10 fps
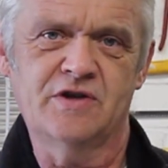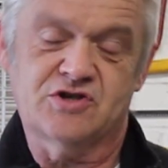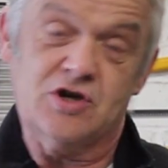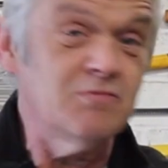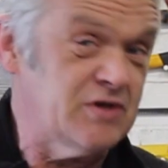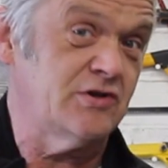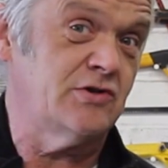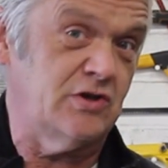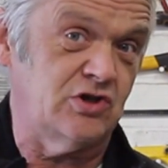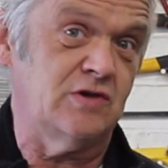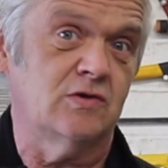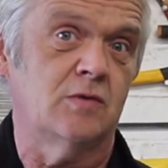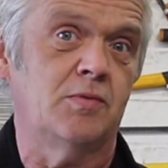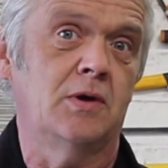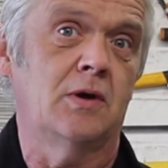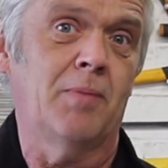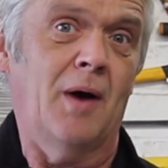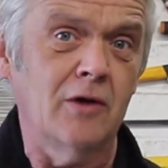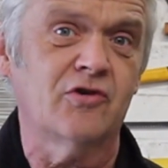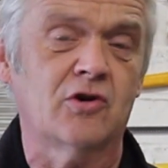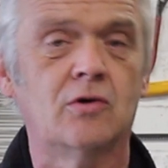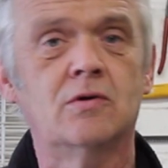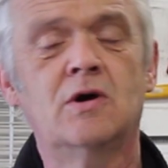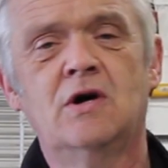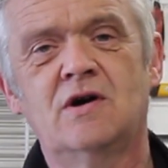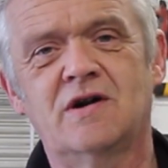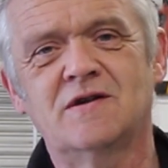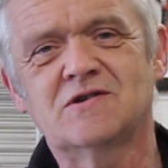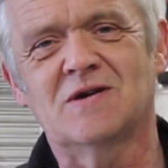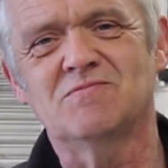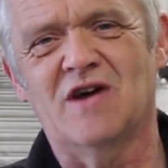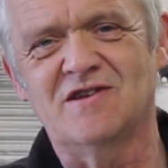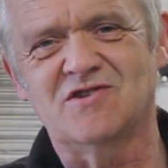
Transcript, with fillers: In some senses, it seemed to be in a particle, and in some